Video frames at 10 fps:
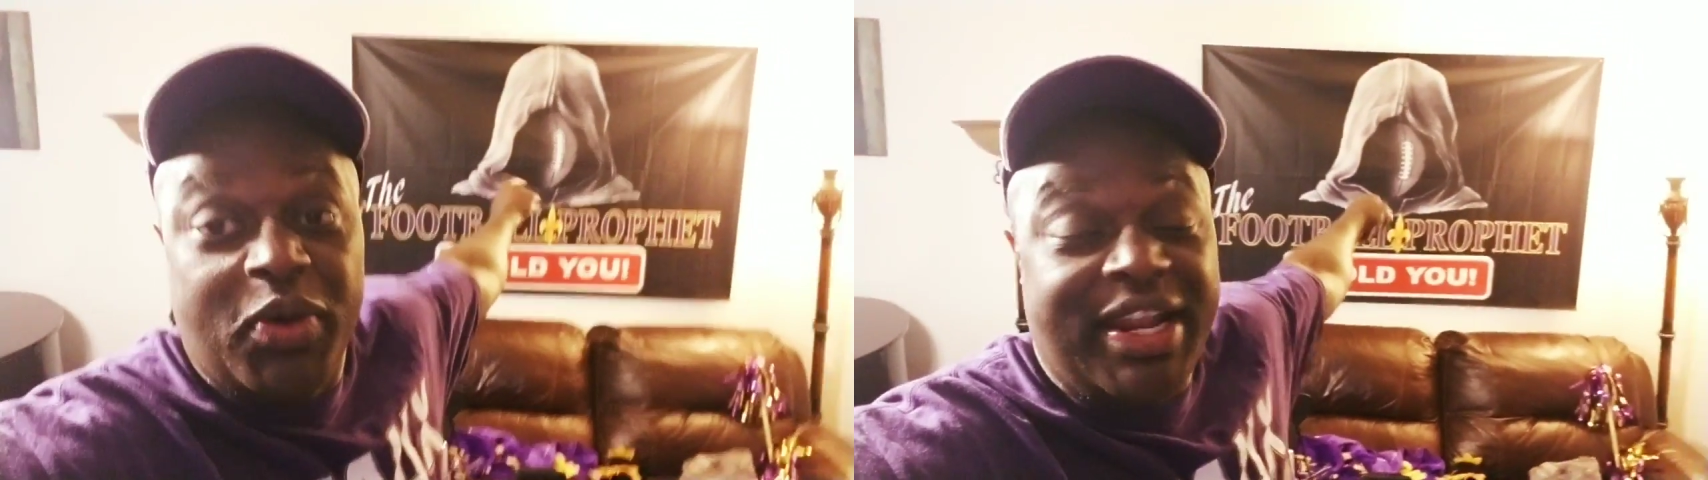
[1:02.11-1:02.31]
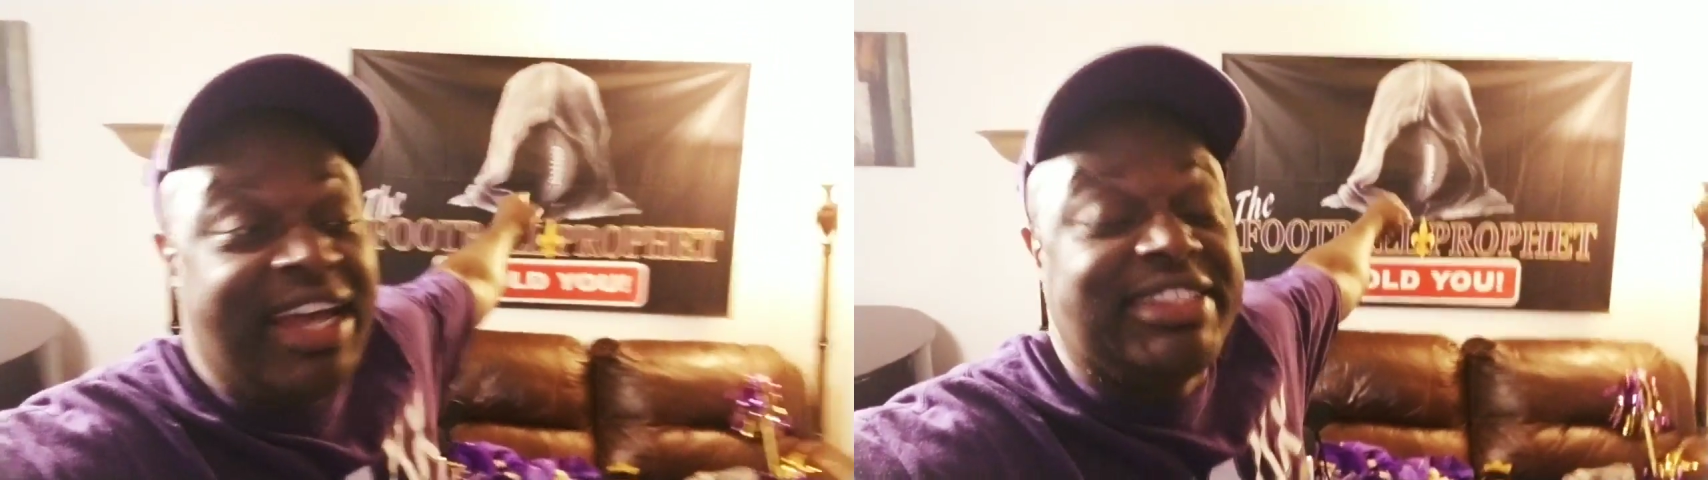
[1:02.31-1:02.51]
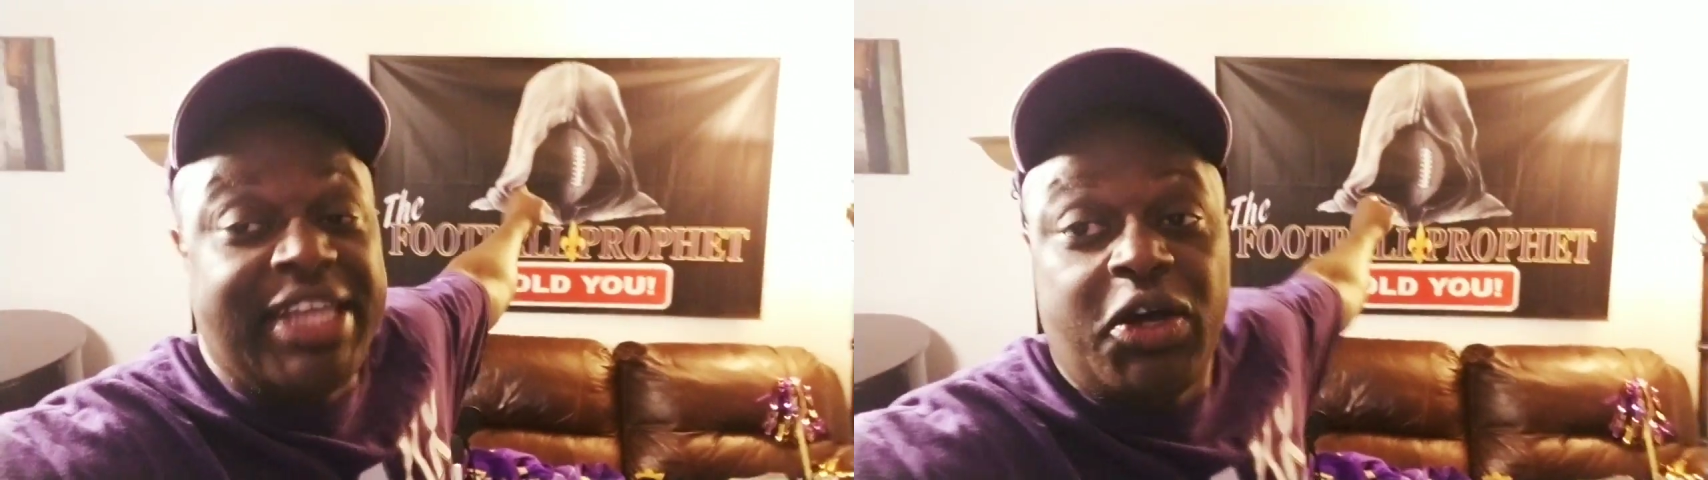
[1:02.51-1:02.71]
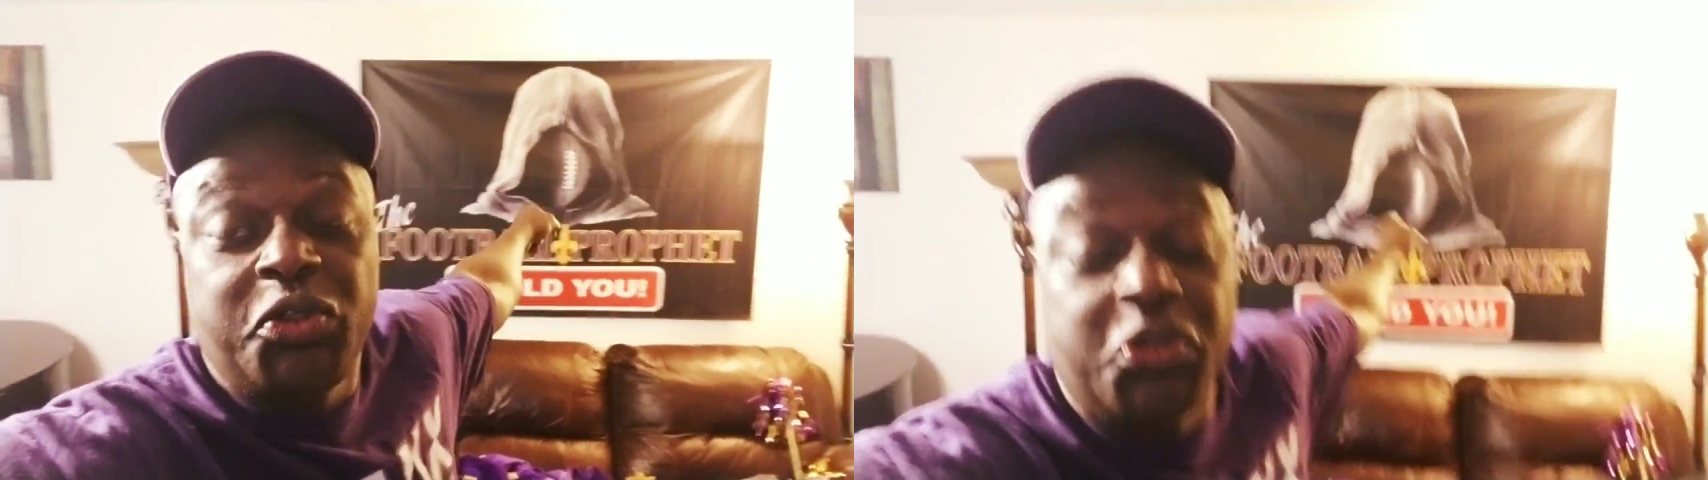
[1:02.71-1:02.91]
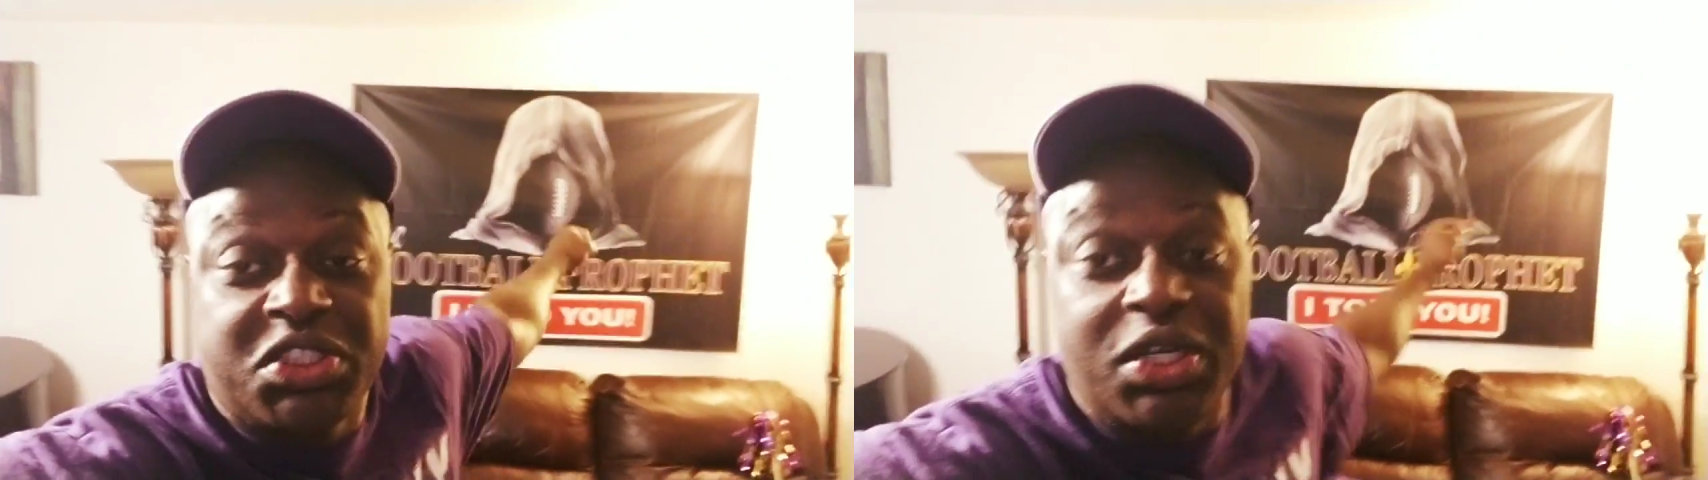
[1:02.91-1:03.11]
I tell
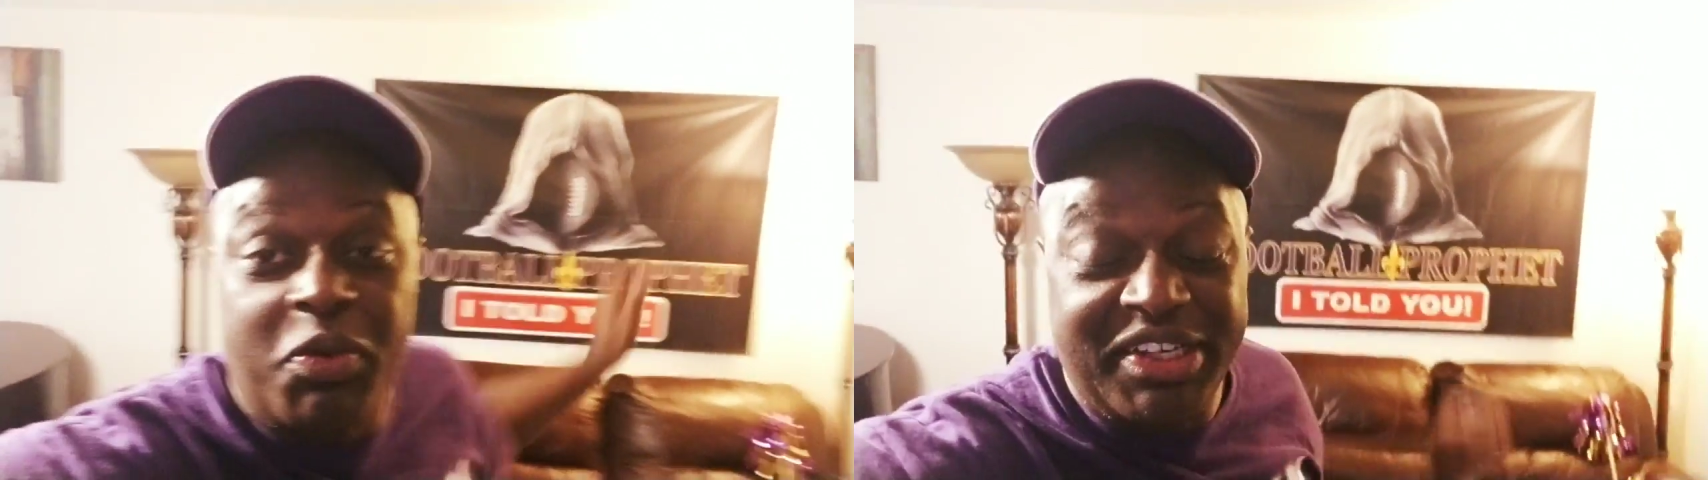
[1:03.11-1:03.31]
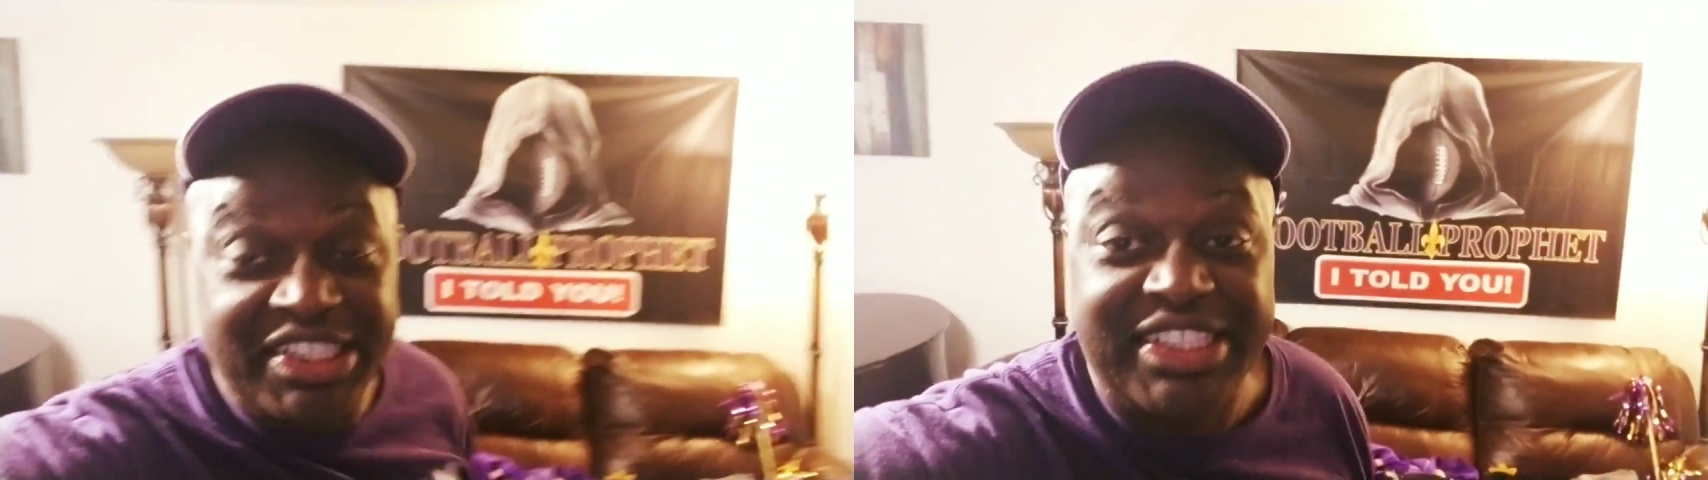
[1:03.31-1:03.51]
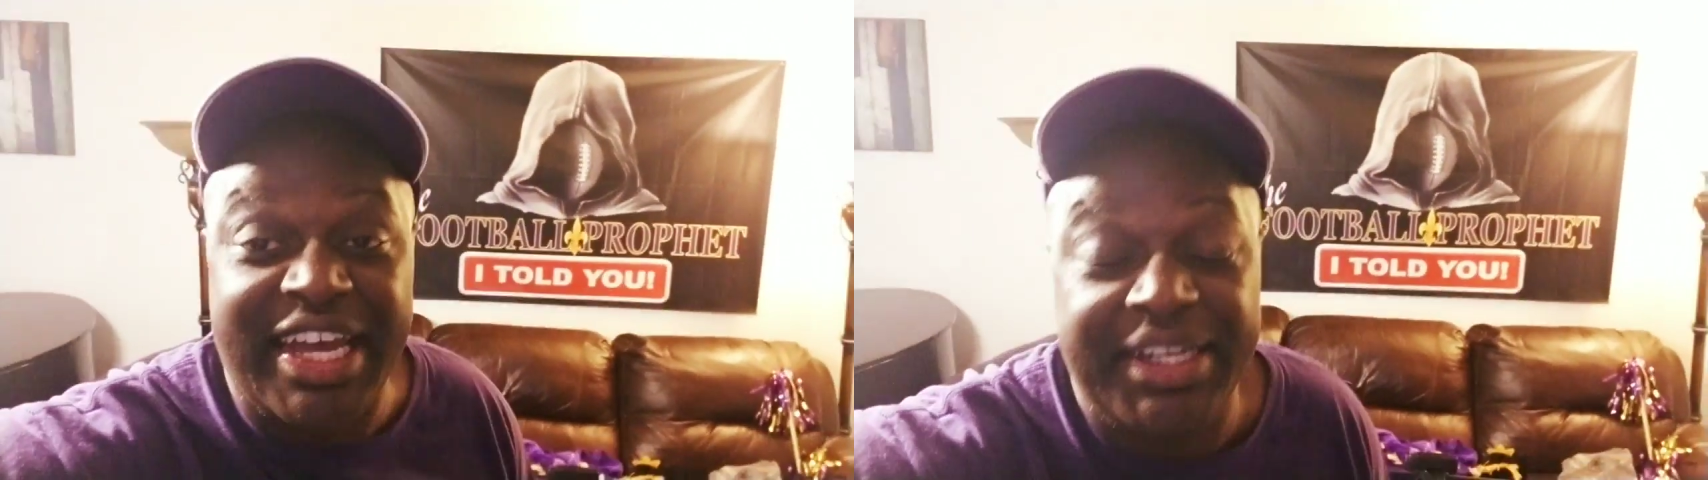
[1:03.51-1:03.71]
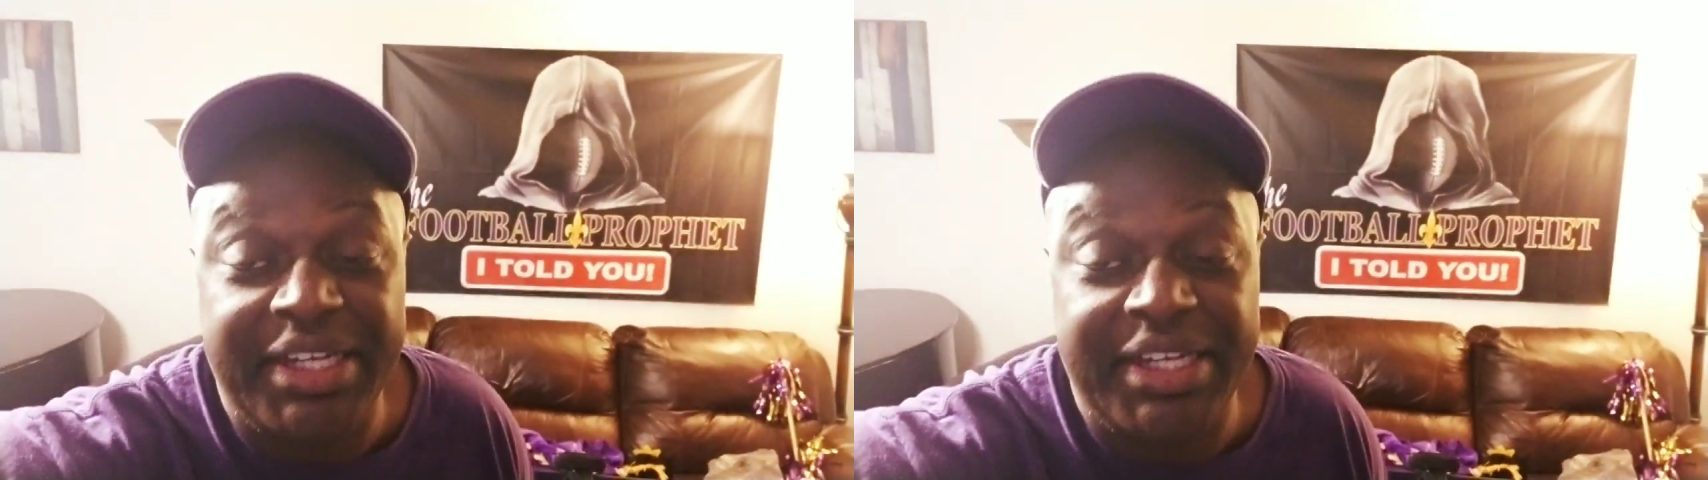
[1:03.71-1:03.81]
you someone is not a